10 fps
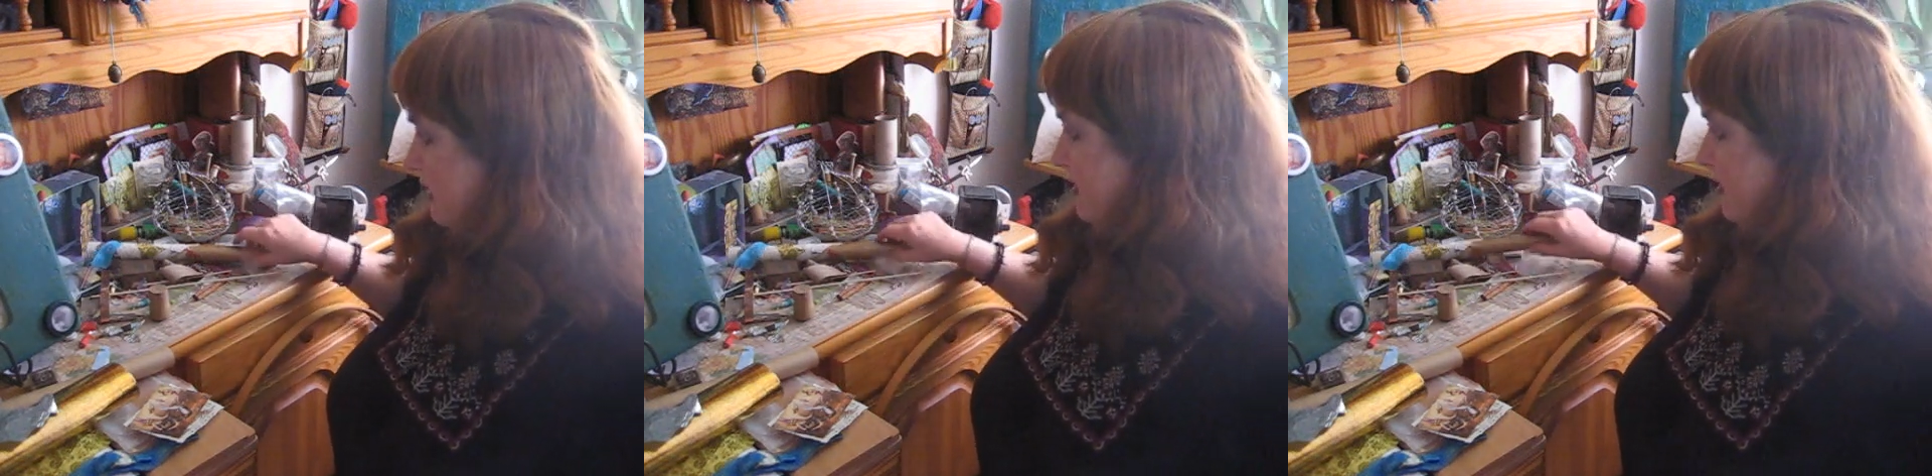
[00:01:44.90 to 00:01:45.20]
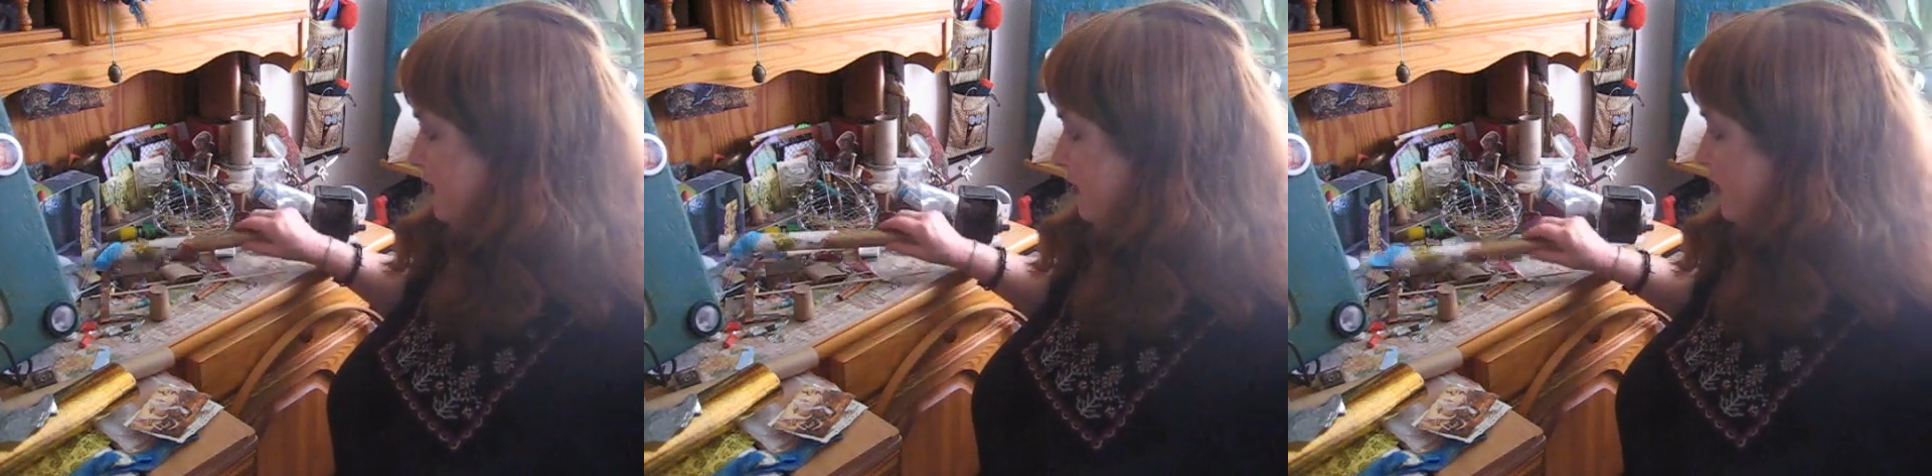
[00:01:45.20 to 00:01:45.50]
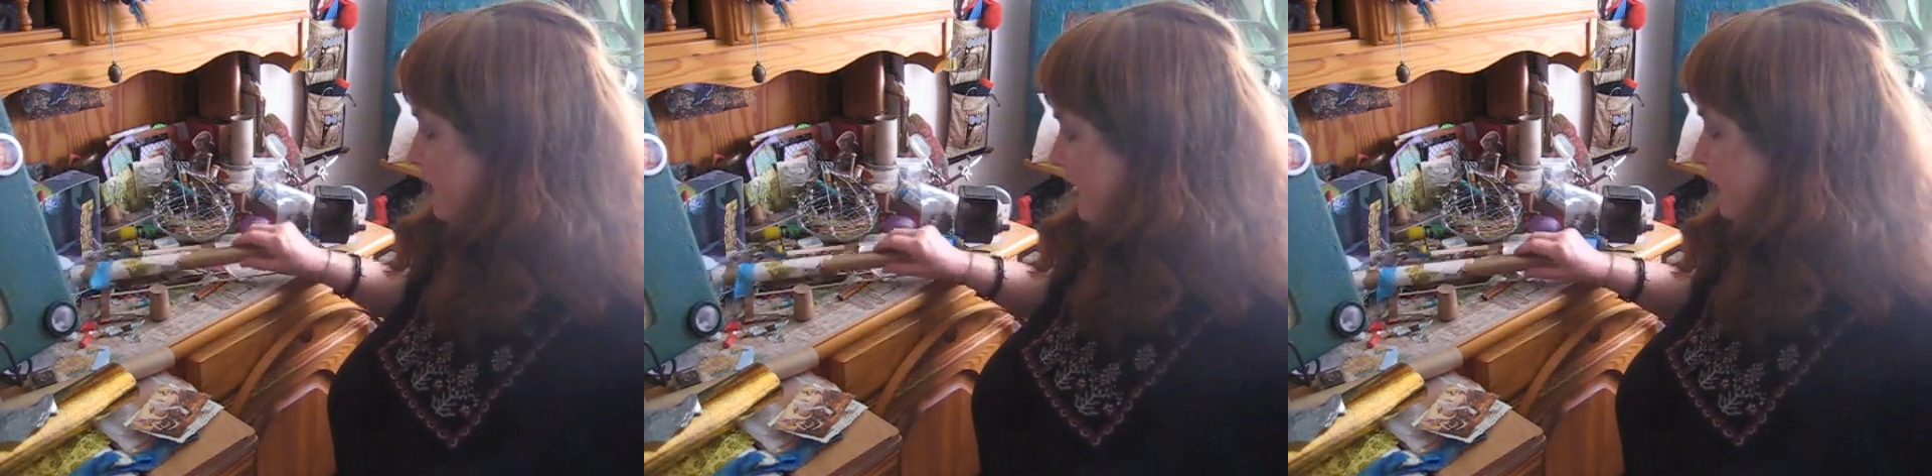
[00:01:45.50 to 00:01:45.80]
People know
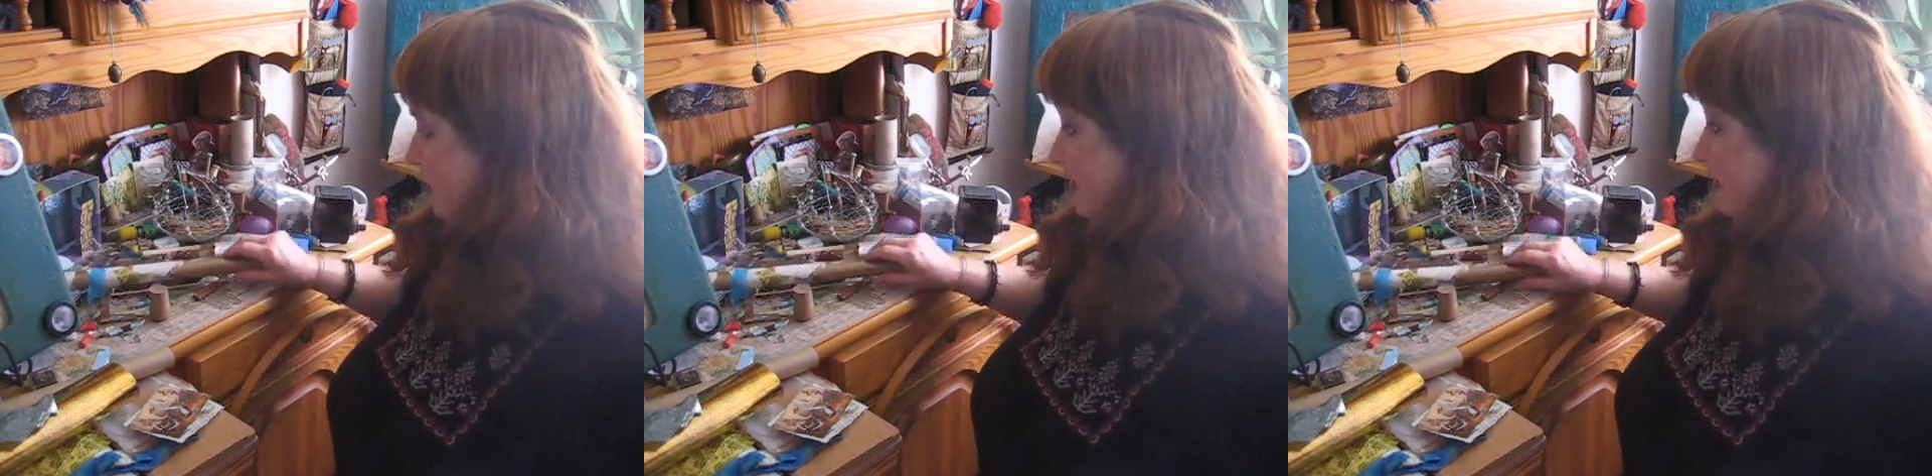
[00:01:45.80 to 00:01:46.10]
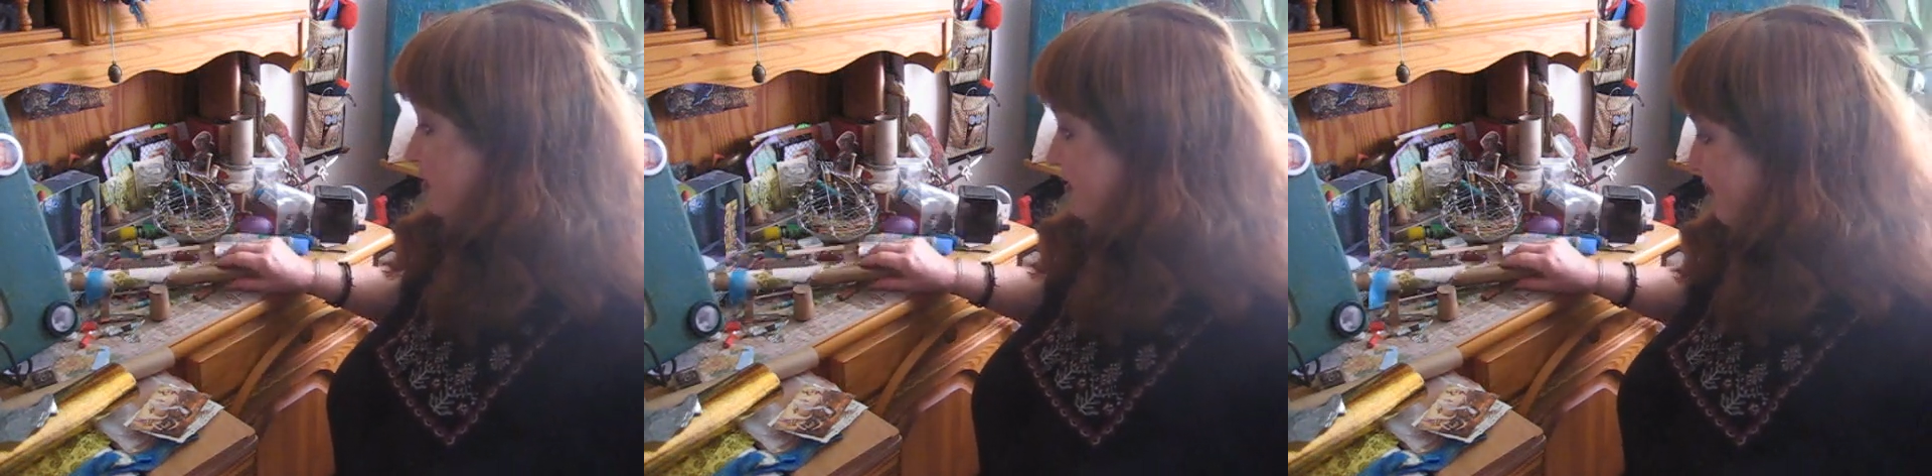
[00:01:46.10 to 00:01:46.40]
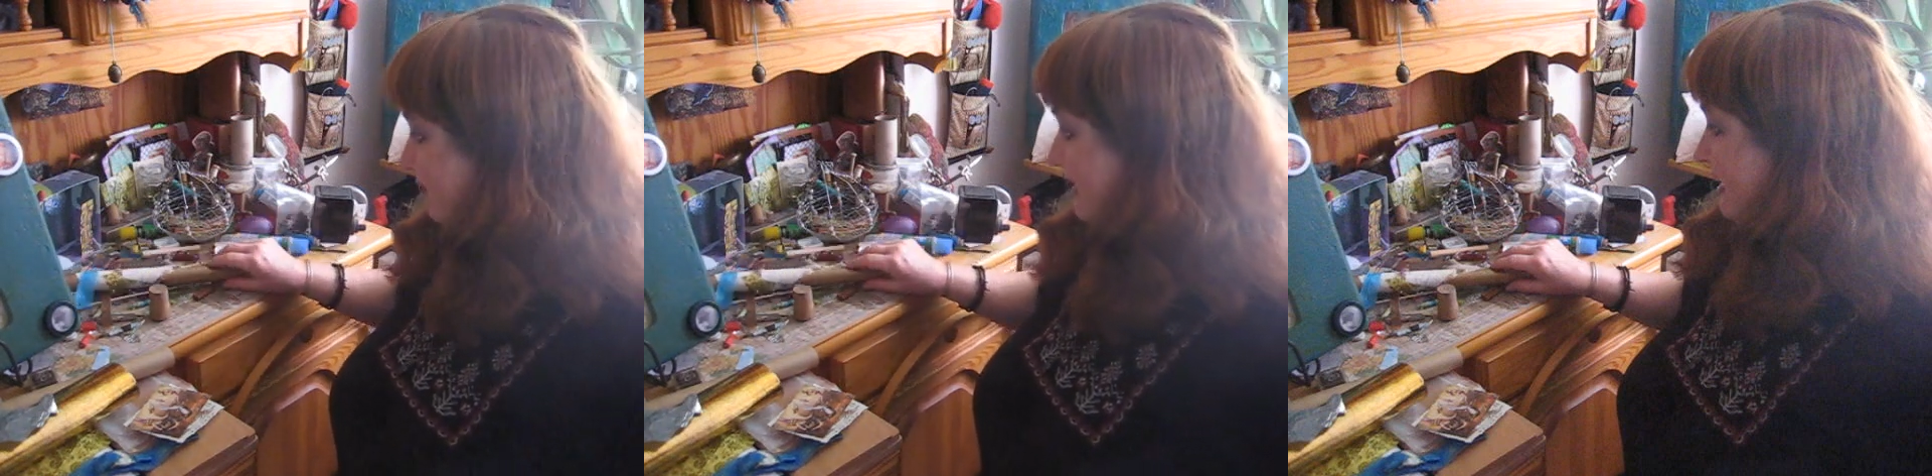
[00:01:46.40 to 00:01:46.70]
I'll do
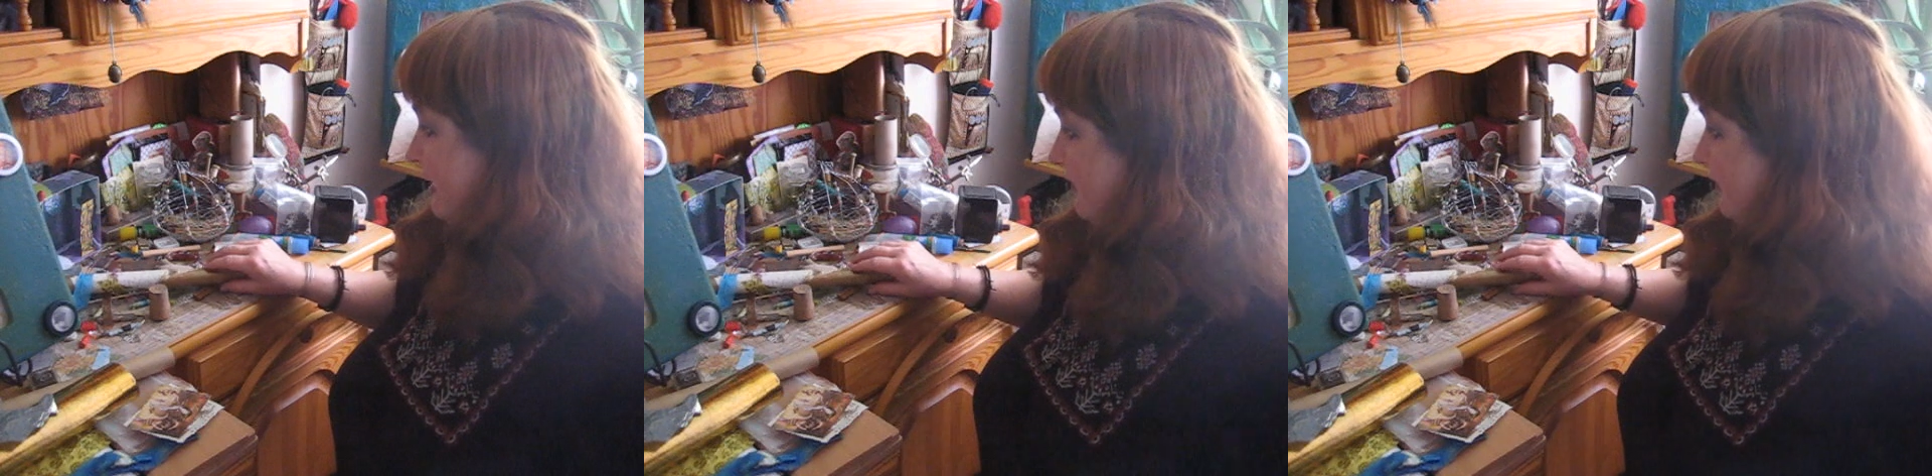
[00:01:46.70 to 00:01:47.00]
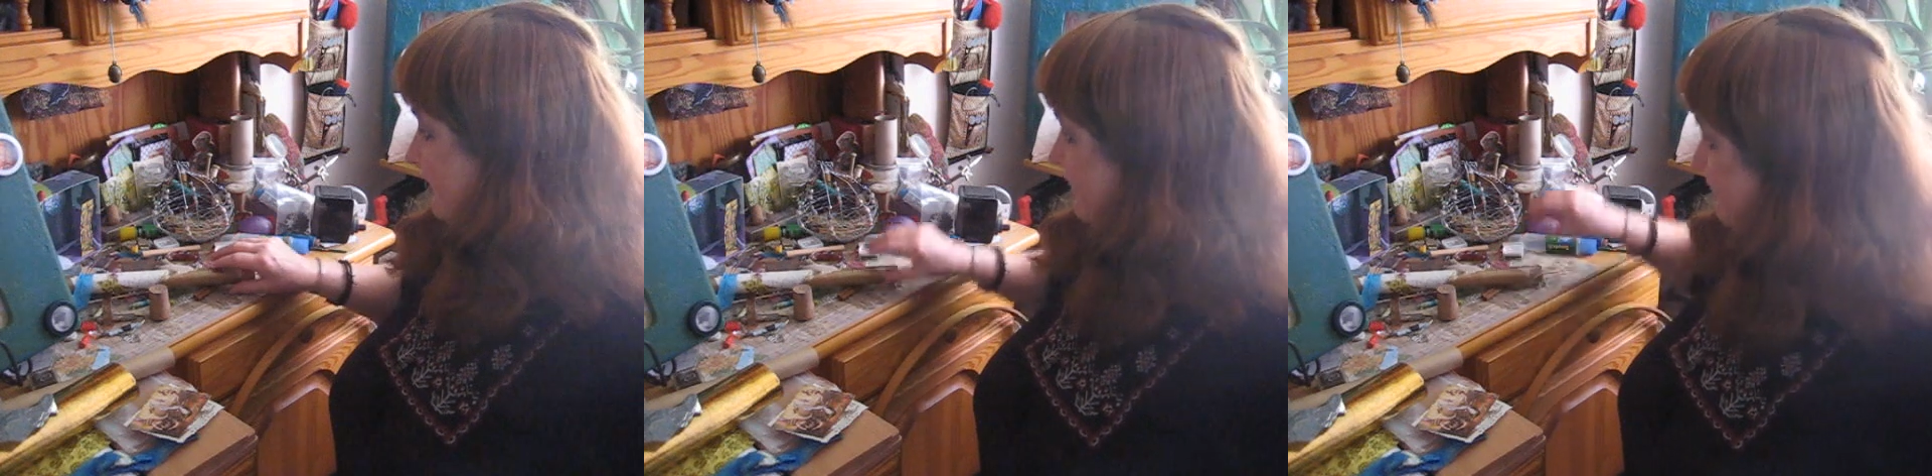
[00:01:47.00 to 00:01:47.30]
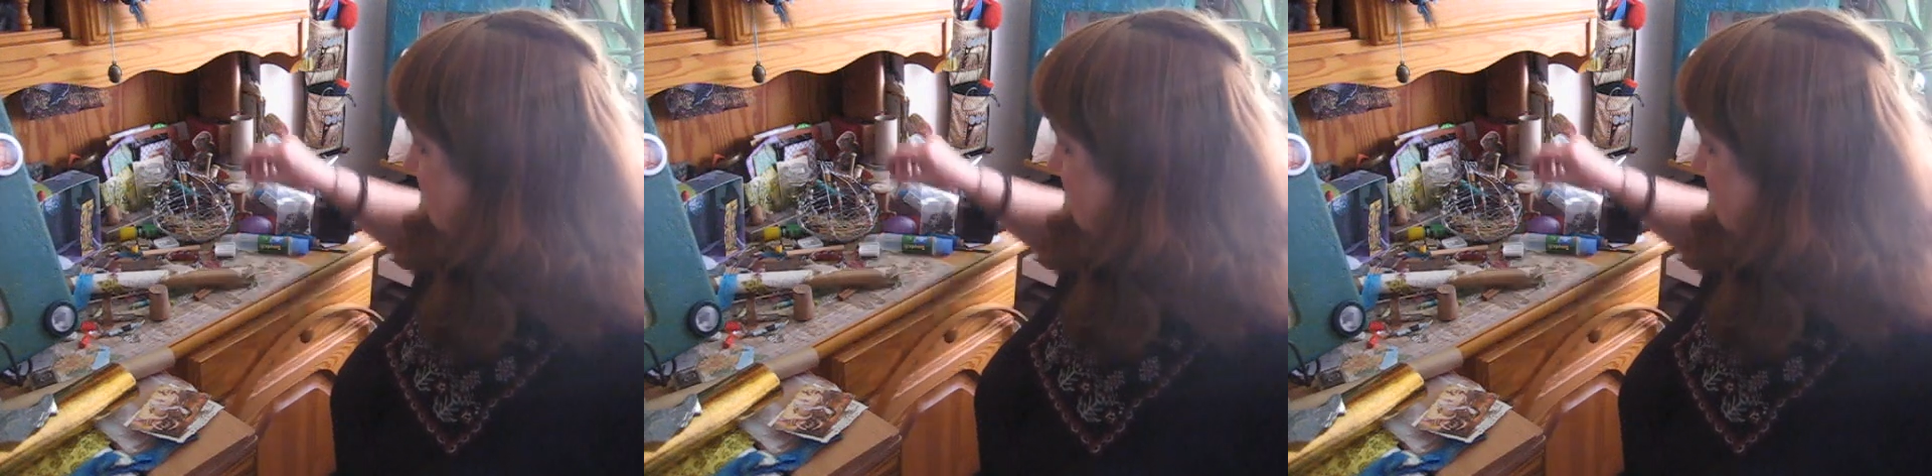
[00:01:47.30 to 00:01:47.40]
something nifty